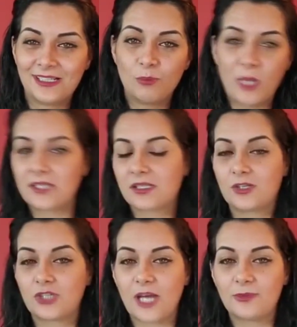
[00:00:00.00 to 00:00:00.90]
based
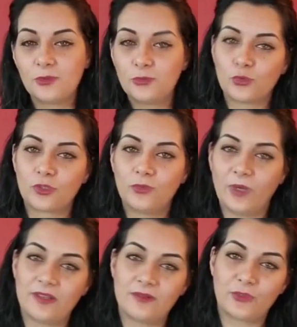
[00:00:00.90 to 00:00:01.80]
on chapter
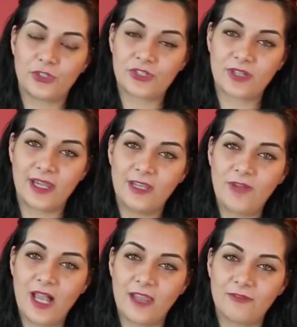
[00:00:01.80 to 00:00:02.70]
4, verse
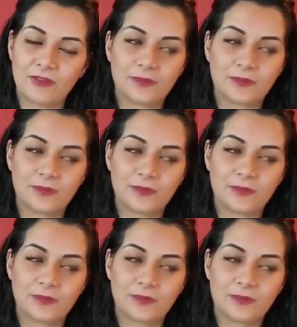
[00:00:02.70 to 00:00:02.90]
95.